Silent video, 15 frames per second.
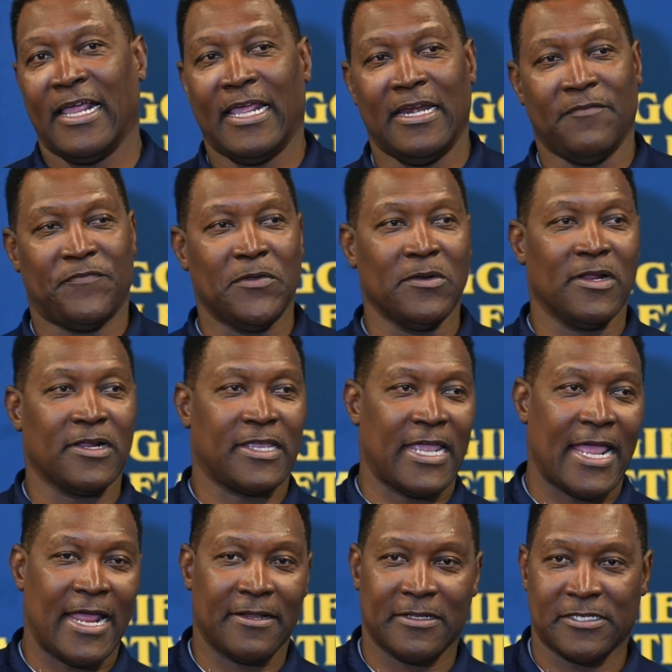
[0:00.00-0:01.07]
And if you look
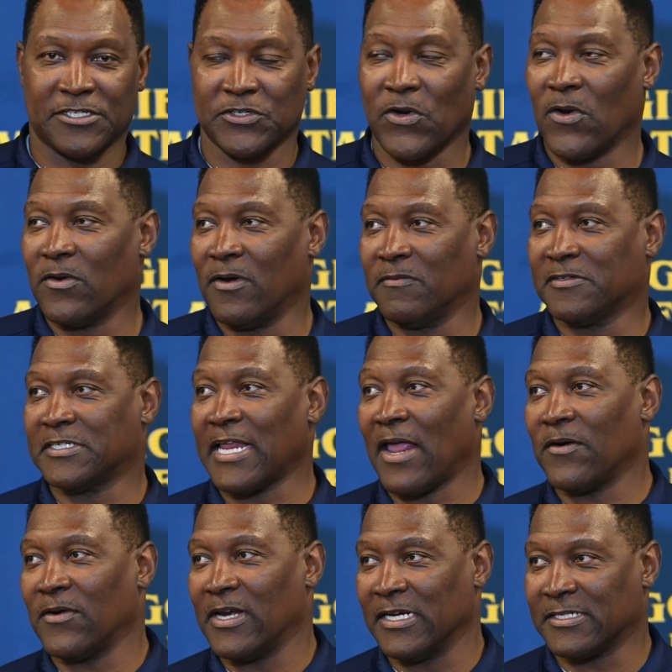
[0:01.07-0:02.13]
at the start of
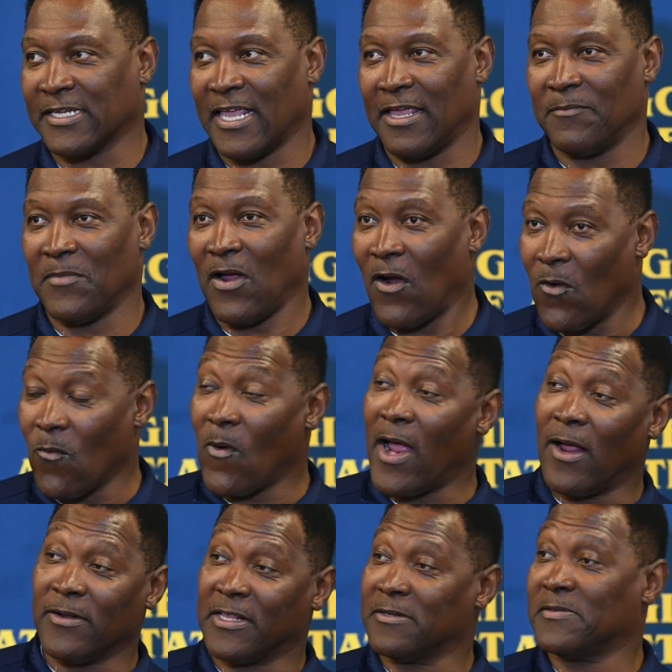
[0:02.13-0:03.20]
Saturday's game, oh,
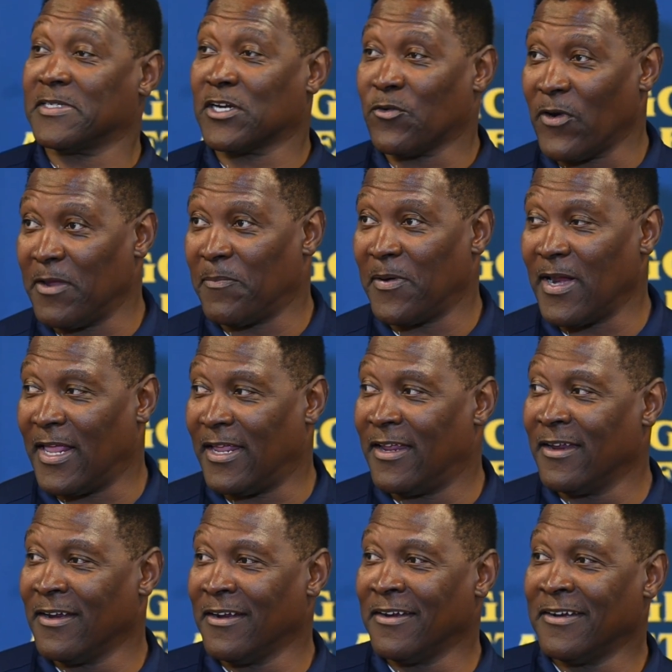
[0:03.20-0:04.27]
wow, that's a great
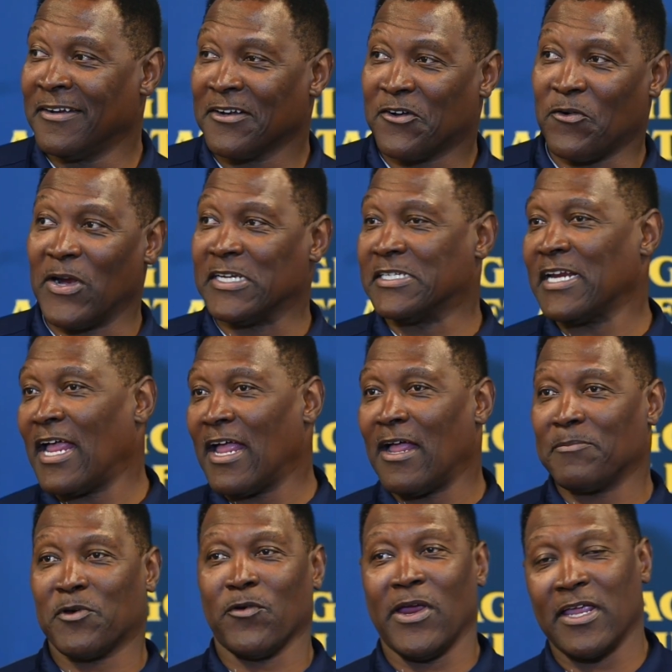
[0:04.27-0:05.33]
play. Great
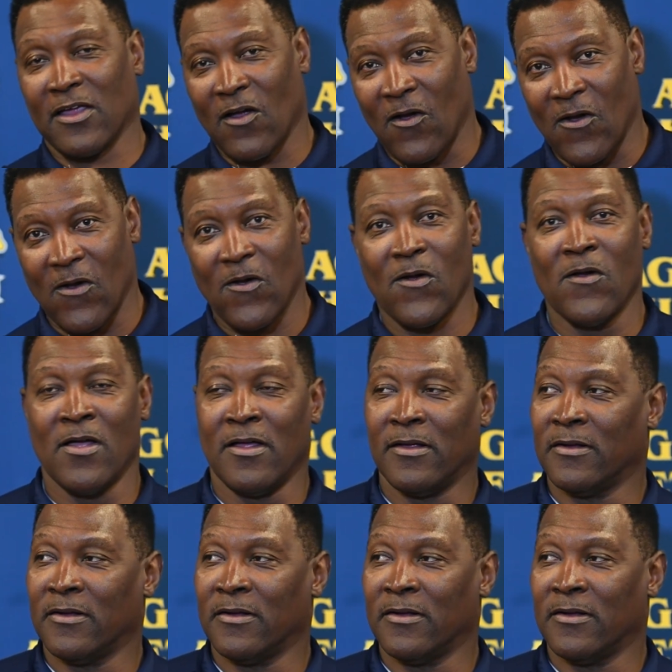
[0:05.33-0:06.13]
job, great call.